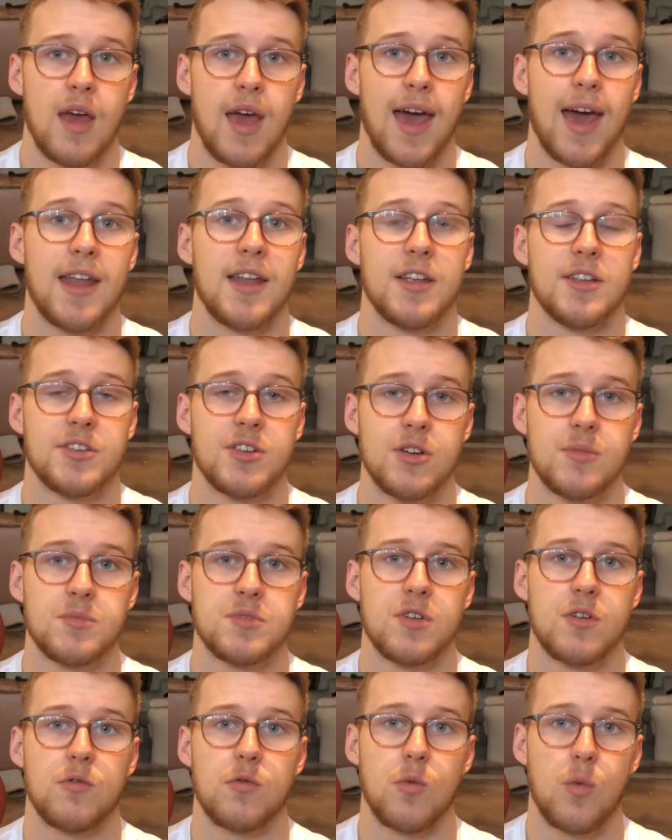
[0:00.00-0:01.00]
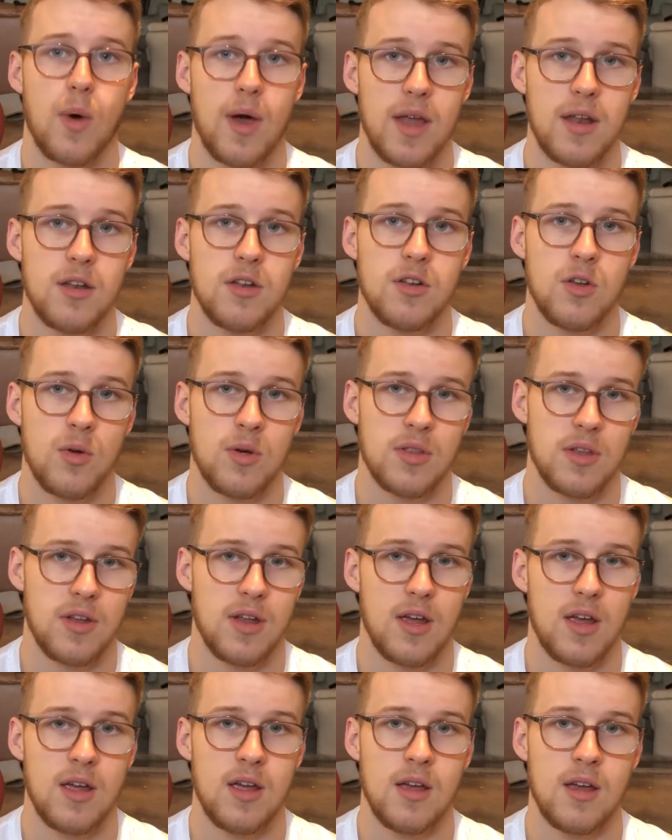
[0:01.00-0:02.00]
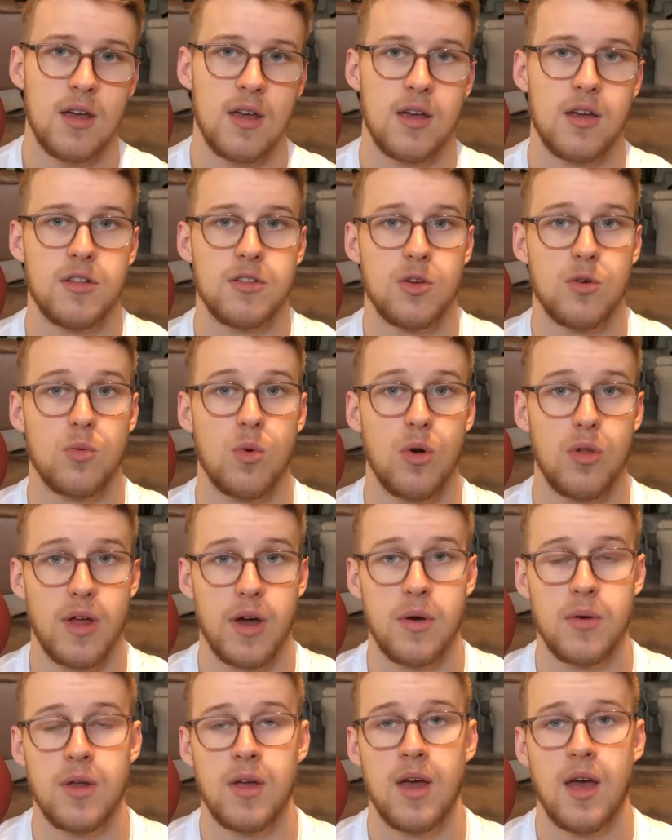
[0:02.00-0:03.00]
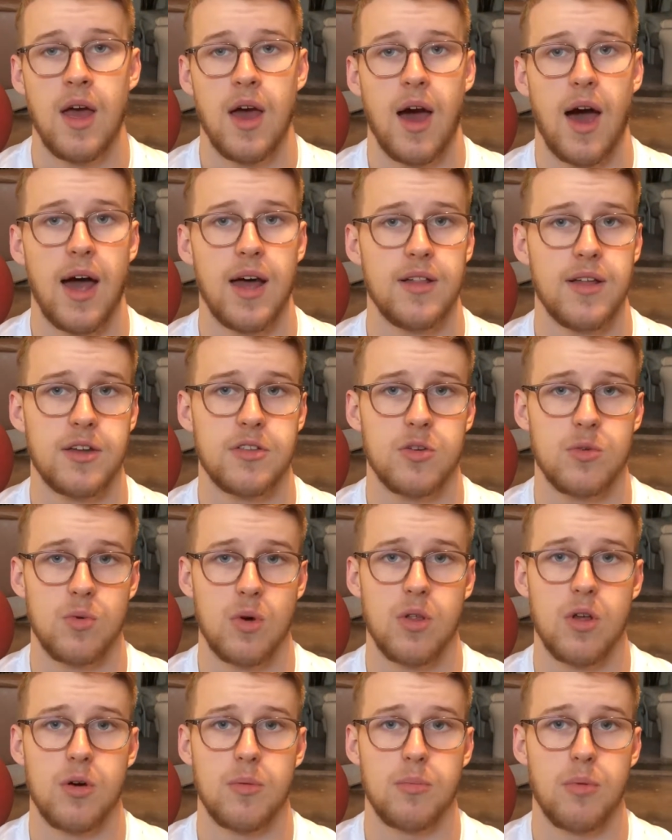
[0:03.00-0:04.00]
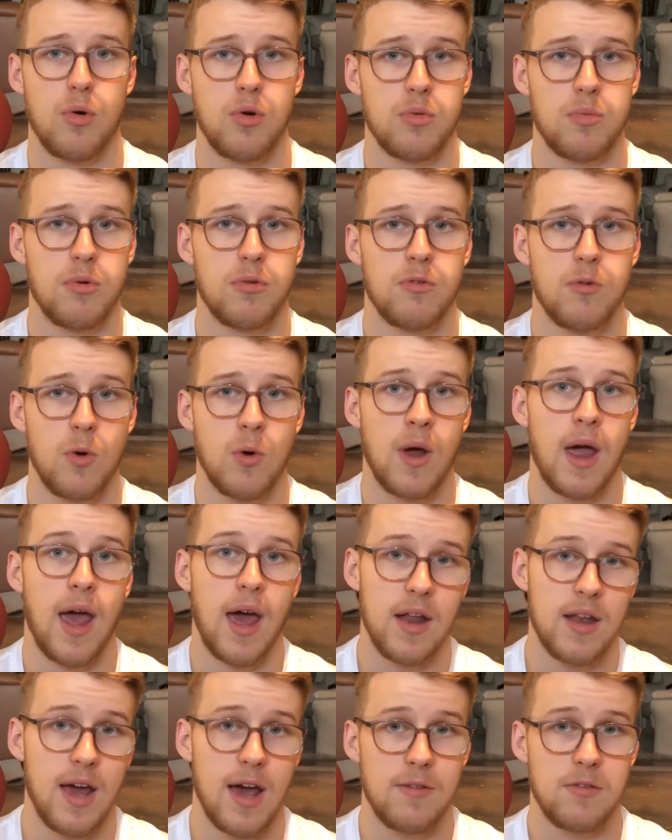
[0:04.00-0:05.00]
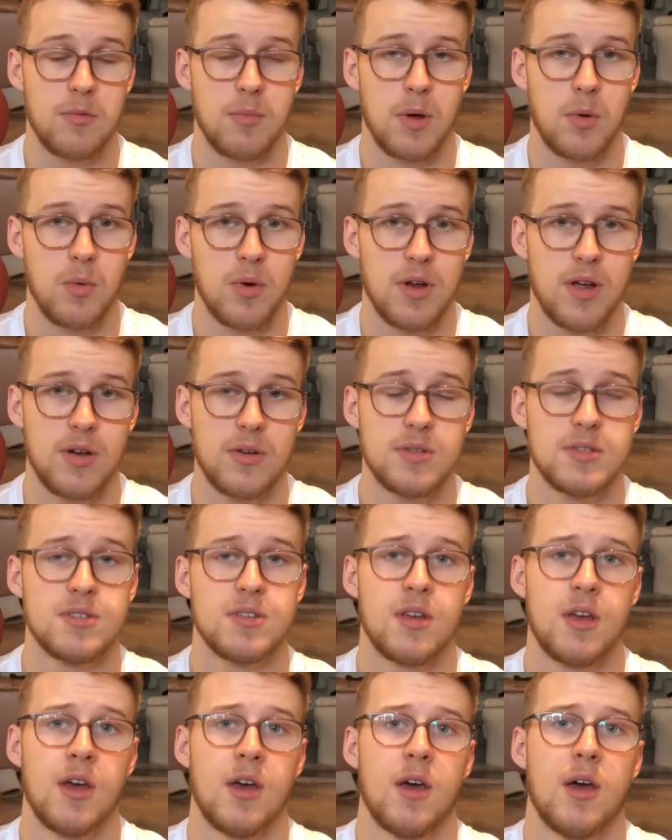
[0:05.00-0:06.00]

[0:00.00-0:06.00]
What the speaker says: And in terms of when during the day to roll out, I like to roll out both before and after my workouts.